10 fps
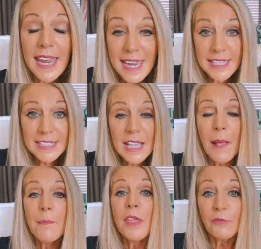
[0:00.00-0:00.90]
His
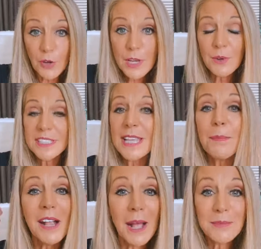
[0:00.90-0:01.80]
frequency
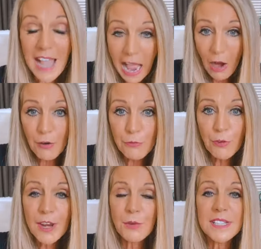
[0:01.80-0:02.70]
becomes our
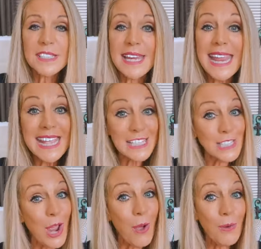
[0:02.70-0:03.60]
frequency. His
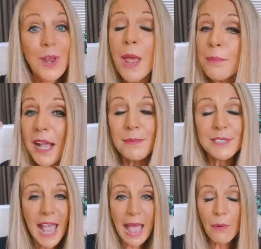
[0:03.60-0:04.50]
tone
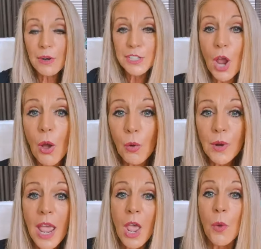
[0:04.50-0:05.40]
becomes our tone.